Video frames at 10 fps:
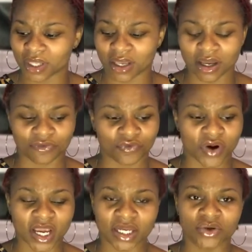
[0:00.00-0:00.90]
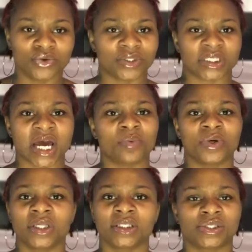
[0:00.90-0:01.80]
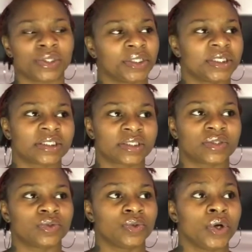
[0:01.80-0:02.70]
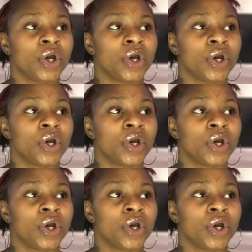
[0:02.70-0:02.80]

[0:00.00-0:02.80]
a friend who is not willing to listen to